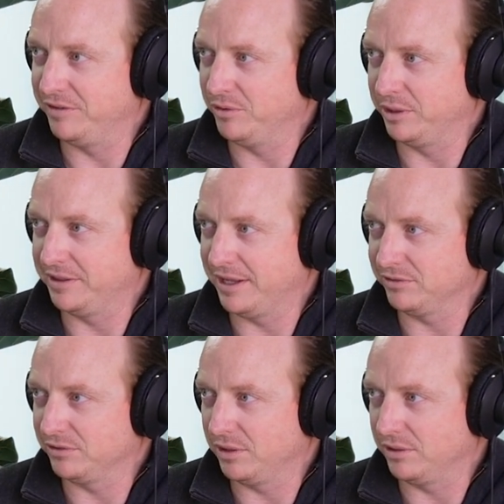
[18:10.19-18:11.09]

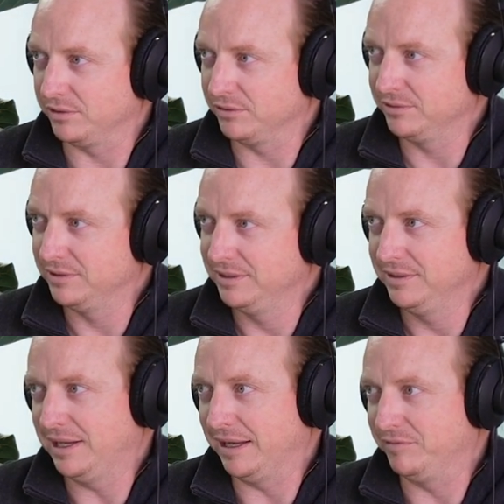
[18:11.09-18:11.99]
$40,000
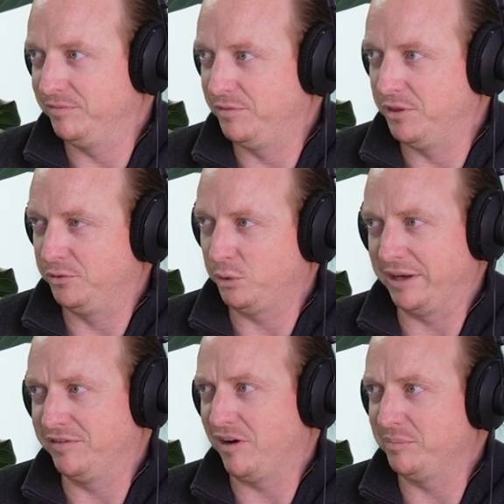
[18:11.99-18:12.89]
at
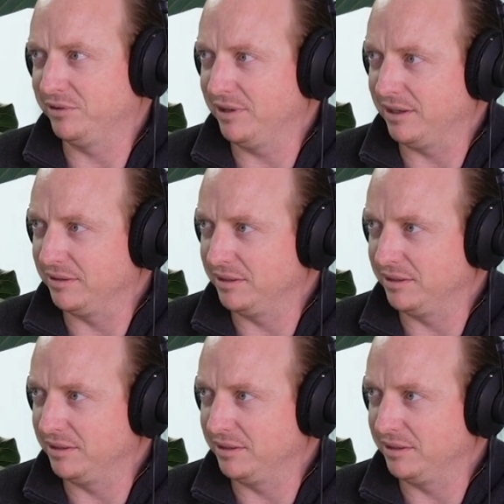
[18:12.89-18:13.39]
25%.